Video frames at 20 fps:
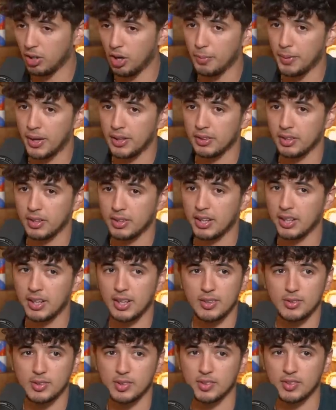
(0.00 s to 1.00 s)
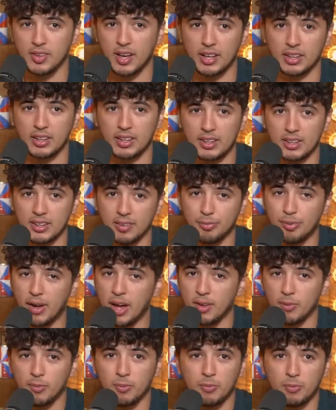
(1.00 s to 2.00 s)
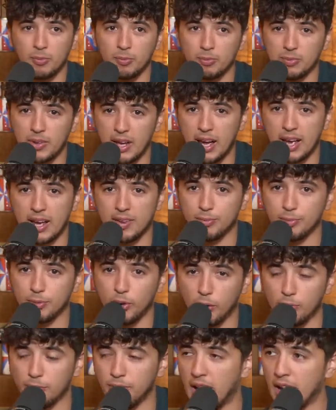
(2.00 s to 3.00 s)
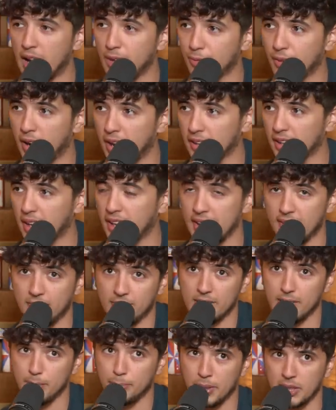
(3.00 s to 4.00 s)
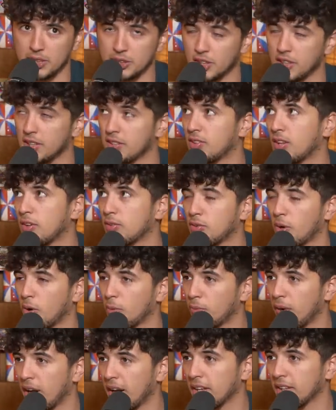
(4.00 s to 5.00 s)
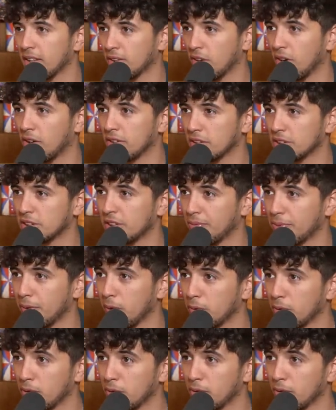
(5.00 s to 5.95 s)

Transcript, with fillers: know, man. The thing is, it's like the fact that it got verified. Like even in the picture, it says top right in the corner, Sheffield